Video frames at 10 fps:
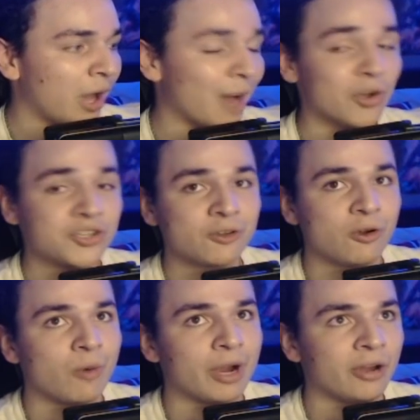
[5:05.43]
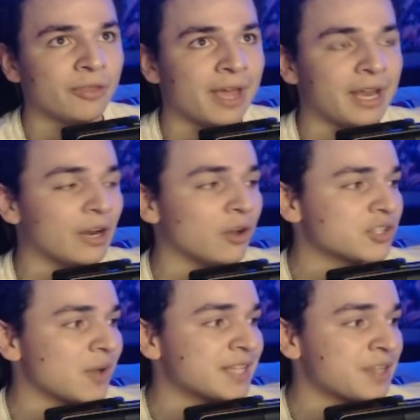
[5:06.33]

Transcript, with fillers: I'm also aware that it also has